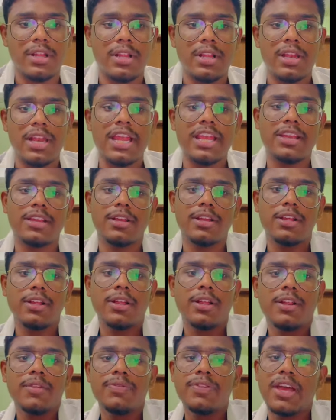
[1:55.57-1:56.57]
Like
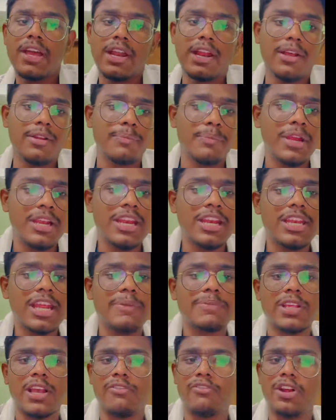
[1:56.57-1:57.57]
there are many
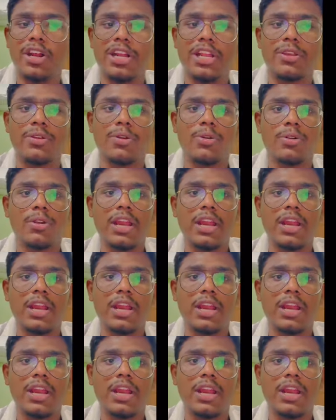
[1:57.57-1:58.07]
types of vertigo.